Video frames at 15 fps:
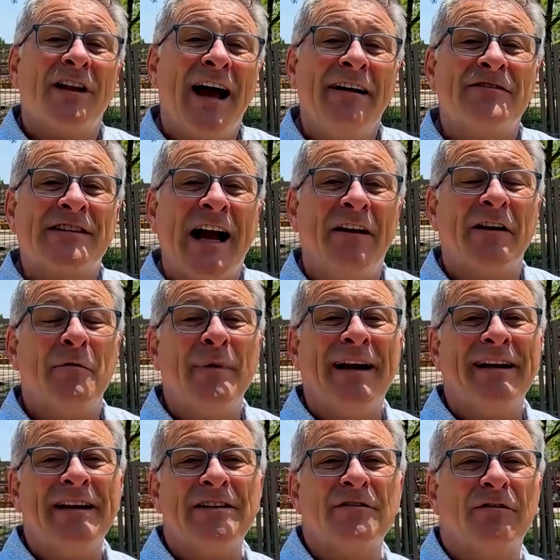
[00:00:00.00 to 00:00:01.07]
lifestyle and
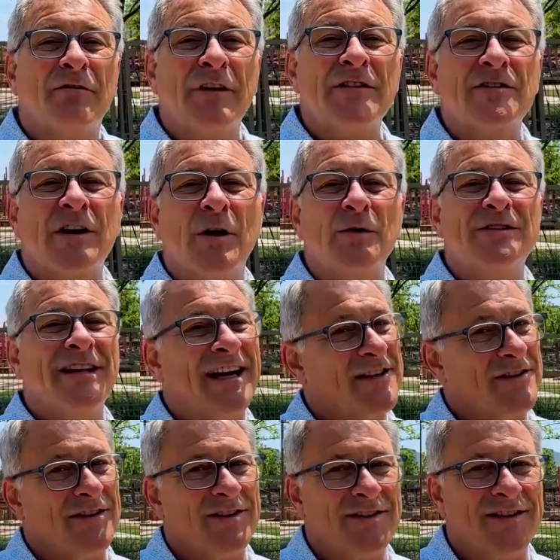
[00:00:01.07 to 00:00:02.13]
amenities in Frisco,
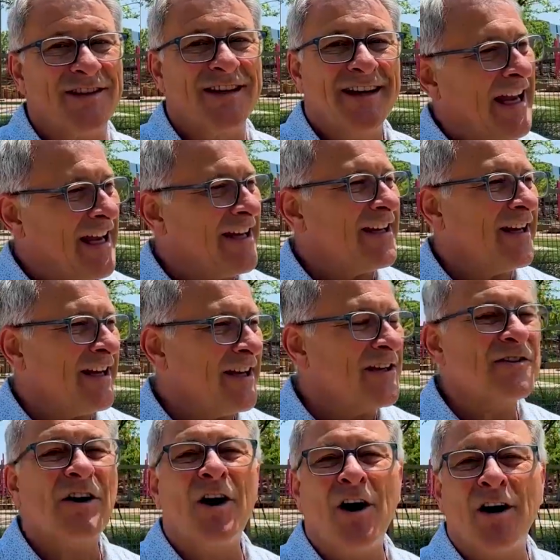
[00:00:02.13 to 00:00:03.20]
Texas, it
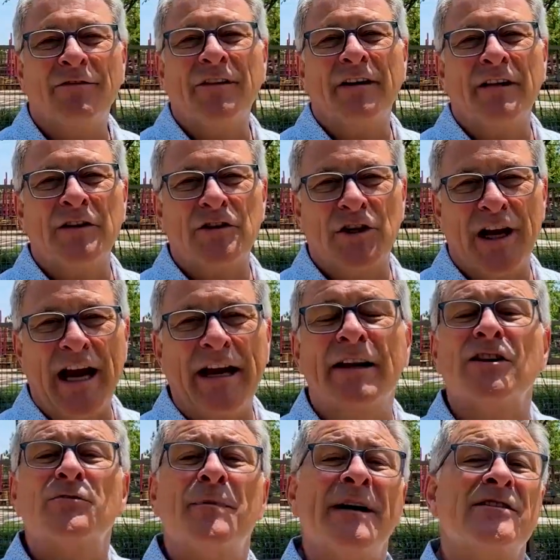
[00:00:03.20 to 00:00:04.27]
is off the chain,
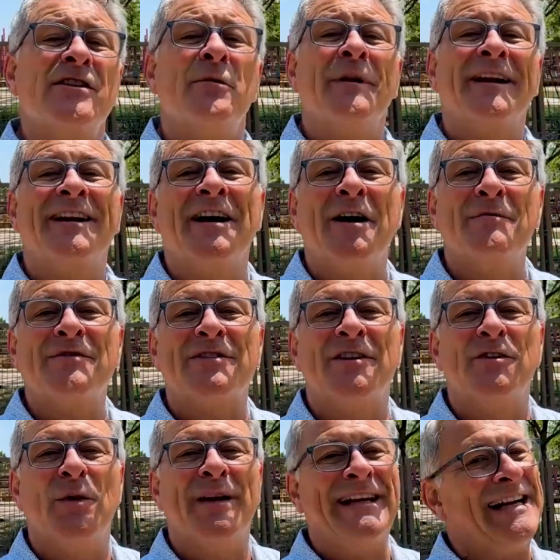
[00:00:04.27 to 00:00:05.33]
especially when it comes
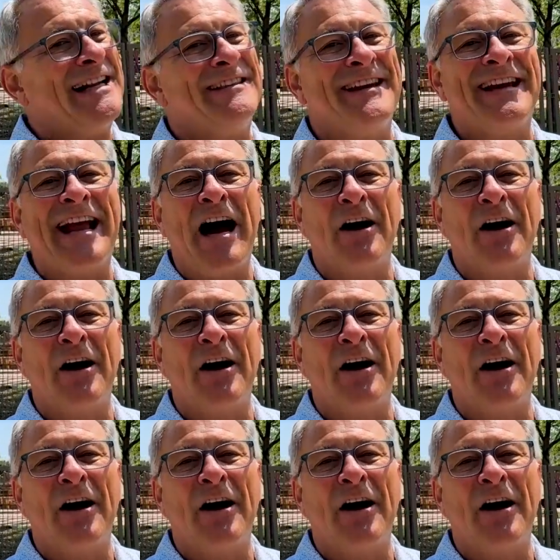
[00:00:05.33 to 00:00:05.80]
to doing anything